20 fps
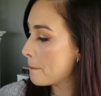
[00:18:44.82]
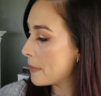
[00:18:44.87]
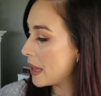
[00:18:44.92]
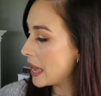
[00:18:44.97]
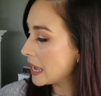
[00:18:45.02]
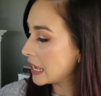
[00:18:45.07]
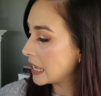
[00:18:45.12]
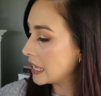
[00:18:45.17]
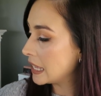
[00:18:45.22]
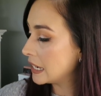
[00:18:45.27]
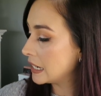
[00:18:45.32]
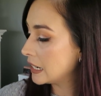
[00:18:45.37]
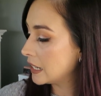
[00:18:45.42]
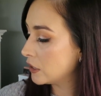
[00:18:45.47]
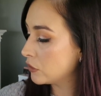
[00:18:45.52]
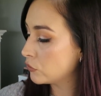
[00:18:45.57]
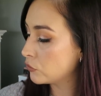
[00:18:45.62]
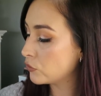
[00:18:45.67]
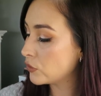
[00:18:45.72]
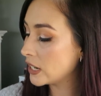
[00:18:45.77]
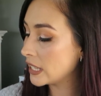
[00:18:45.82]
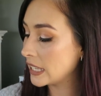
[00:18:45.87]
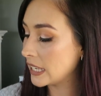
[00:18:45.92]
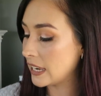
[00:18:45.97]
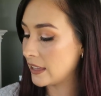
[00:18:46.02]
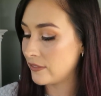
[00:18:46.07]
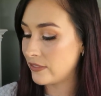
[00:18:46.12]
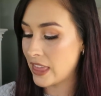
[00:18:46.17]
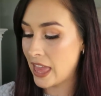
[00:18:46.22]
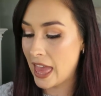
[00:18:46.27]
bargain. Really
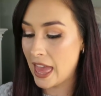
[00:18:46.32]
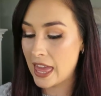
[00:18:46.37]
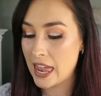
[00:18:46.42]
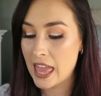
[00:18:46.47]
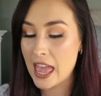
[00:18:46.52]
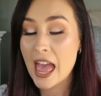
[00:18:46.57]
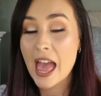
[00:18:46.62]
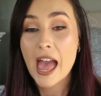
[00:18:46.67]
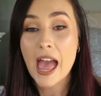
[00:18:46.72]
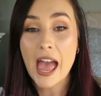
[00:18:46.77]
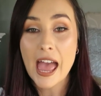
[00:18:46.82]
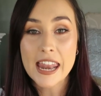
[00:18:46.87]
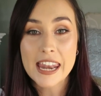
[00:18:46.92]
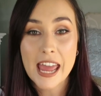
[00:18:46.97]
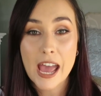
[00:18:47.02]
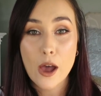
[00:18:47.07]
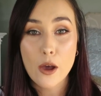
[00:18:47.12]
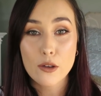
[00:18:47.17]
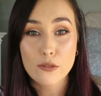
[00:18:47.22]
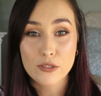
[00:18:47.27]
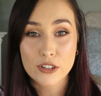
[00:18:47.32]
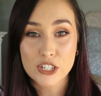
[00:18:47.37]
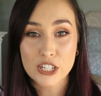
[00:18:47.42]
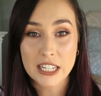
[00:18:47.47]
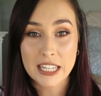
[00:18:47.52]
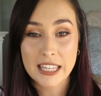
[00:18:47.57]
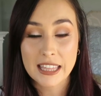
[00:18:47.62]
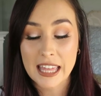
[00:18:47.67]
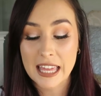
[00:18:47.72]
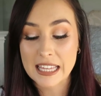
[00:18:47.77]
love that. And now
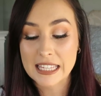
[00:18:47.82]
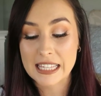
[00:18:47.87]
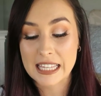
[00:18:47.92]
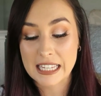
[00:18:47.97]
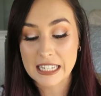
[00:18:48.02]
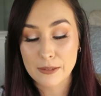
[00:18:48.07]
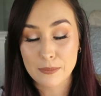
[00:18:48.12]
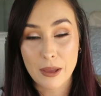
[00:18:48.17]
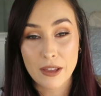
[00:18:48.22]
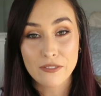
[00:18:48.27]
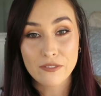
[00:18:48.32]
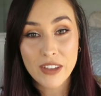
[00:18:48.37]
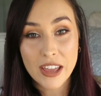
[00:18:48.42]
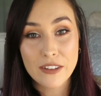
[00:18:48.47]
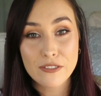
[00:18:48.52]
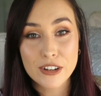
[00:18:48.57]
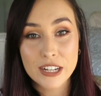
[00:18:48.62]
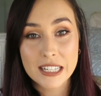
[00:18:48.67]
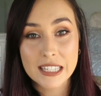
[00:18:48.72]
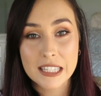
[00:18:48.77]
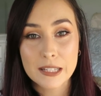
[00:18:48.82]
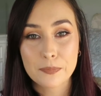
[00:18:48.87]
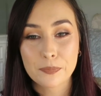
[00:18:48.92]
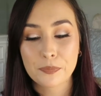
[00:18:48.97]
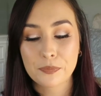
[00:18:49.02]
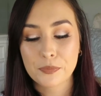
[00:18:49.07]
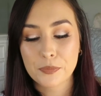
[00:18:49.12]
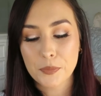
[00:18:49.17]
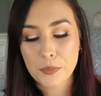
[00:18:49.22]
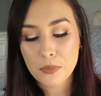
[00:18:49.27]
officially that is the end of my favourites.
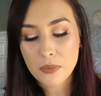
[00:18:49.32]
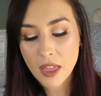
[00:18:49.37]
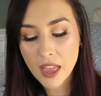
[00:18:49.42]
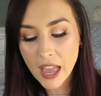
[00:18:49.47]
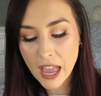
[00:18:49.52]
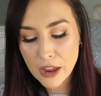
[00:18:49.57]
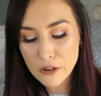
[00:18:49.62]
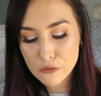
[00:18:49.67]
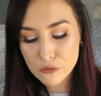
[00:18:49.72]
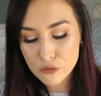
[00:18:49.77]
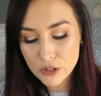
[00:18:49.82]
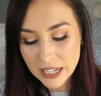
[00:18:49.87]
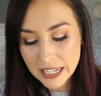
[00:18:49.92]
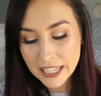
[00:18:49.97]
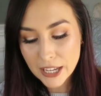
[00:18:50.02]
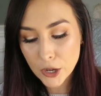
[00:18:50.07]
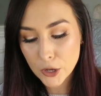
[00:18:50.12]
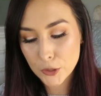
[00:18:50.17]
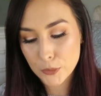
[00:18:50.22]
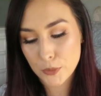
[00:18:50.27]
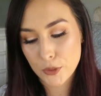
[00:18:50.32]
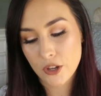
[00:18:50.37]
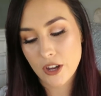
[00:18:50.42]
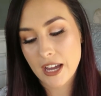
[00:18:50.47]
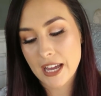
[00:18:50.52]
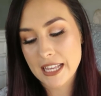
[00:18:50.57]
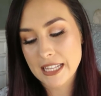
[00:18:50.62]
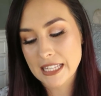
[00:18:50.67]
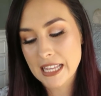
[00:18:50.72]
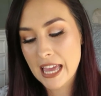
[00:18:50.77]
I really hope you
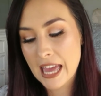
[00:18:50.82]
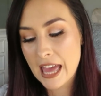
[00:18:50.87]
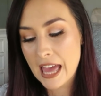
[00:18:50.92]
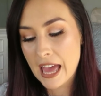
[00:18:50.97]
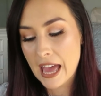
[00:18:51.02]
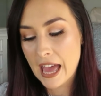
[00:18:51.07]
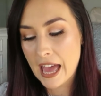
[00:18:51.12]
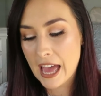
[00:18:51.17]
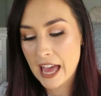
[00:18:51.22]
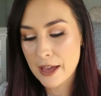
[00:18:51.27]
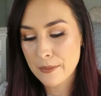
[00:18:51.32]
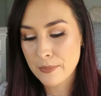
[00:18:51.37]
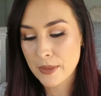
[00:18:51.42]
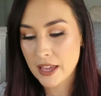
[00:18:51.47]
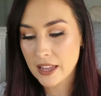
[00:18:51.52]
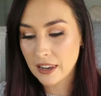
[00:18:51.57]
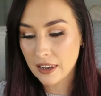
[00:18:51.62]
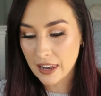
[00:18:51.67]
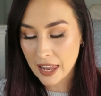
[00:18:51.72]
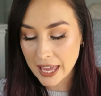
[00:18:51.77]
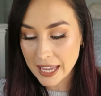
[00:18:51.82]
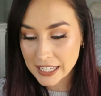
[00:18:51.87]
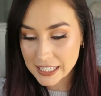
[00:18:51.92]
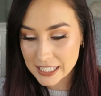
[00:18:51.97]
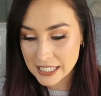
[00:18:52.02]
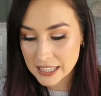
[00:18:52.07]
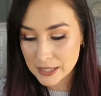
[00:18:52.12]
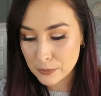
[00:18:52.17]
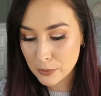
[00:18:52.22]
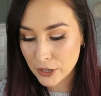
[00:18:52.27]
guys
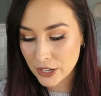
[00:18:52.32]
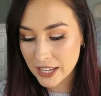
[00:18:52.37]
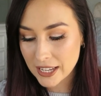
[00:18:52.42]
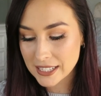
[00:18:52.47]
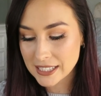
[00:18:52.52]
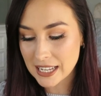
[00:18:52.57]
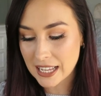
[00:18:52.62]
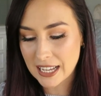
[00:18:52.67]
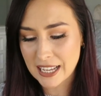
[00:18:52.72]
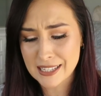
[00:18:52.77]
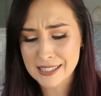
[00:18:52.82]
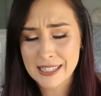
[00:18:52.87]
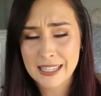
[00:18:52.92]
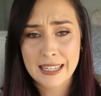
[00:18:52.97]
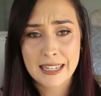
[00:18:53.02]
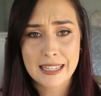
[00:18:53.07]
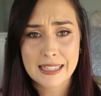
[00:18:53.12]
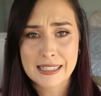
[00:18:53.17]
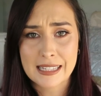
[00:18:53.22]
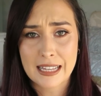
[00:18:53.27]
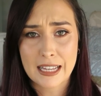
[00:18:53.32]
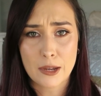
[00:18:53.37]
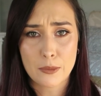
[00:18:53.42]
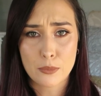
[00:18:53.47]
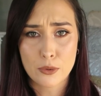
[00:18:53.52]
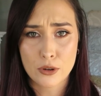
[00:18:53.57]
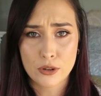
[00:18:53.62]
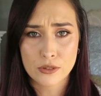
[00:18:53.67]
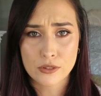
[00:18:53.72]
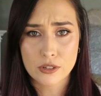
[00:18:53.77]
liked the products. Like I said, it's like a
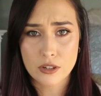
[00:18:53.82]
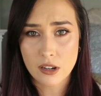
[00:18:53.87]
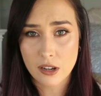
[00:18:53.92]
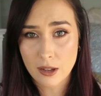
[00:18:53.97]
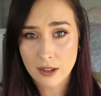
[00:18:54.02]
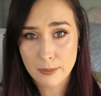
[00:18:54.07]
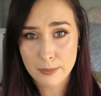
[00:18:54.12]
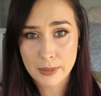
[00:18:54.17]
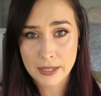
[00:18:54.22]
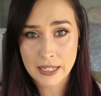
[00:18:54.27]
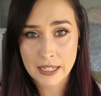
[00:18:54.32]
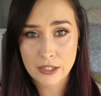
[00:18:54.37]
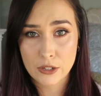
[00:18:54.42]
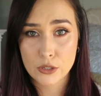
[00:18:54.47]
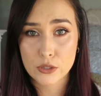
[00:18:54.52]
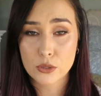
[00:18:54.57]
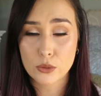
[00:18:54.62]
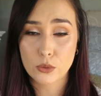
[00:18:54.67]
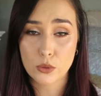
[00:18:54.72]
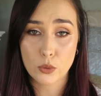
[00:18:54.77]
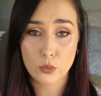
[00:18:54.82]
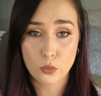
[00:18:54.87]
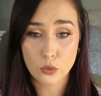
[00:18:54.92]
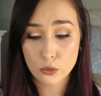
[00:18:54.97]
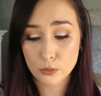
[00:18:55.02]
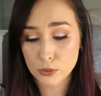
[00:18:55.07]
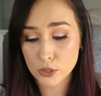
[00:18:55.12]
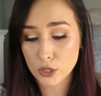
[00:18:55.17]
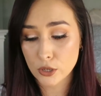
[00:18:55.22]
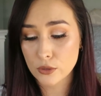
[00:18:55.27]
bronze glow up in here. It's all the
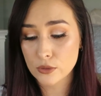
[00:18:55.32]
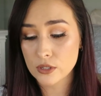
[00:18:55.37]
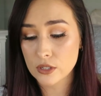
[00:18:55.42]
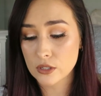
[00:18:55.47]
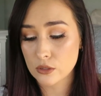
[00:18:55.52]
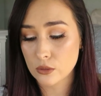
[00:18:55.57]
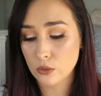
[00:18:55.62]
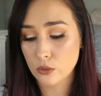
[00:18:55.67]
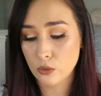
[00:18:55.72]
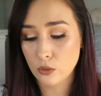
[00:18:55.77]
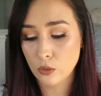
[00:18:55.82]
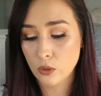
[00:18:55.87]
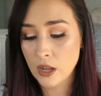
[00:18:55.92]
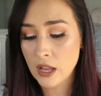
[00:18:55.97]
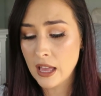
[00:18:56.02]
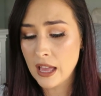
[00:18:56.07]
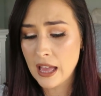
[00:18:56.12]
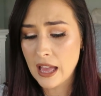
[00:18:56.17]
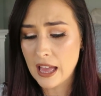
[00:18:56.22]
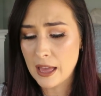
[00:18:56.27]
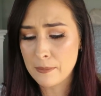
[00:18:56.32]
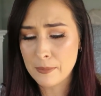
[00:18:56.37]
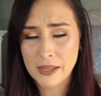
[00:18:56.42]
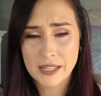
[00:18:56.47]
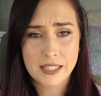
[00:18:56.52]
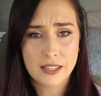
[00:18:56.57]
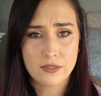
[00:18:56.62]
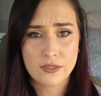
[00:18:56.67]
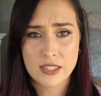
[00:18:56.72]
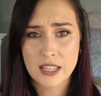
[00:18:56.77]
warm tones. It's all a
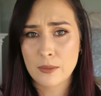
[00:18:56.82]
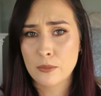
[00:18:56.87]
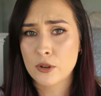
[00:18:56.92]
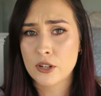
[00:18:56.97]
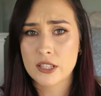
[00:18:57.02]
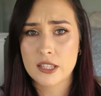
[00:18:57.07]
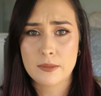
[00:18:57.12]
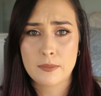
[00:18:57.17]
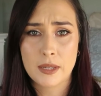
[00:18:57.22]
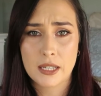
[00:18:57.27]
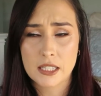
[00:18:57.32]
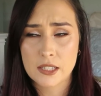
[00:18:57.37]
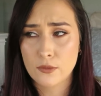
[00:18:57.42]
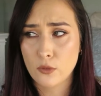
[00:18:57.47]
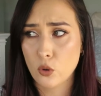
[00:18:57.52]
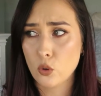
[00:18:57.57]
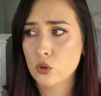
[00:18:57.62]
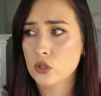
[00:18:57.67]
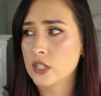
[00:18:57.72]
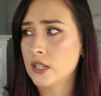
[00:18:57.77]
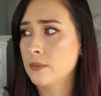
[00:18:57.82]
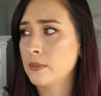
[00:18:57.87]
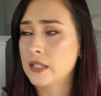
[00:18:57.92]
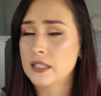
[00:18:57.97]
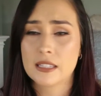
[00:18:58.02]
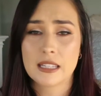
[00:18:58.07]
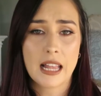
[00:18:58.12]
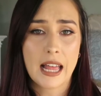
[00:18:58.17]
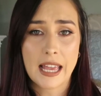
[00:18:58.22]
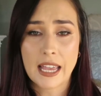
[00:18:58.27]
mix of summer. It's a mix of autumn.
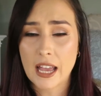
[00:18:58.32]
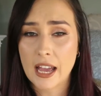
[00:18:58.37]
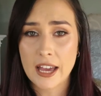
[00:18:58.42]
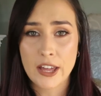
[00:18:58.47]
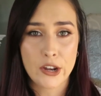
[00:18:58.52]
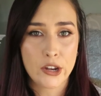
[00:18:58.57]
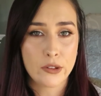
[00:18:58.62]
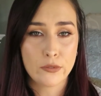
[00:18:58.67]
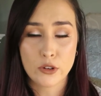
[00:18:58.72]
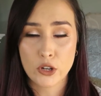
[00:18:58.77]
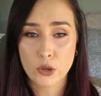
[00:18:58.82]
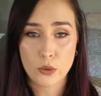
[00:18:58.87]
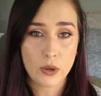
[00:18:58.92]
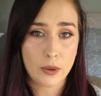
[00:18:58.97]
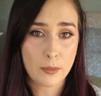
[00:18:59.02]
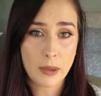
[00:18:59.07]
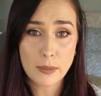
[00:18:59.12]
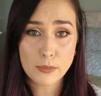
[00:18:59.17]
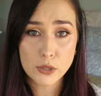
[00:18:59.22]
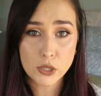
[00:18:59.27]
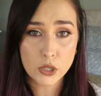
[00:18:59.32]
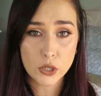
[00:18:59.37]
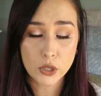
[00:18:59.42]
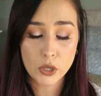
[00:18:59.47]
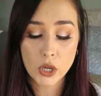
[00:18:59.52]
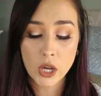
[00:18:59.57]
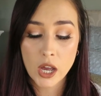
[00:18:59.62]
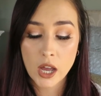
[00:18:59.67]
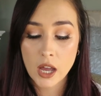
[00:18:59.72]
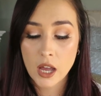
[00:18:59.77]
It's like, I don't even know what I'm up
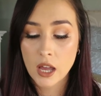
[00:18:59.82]
to.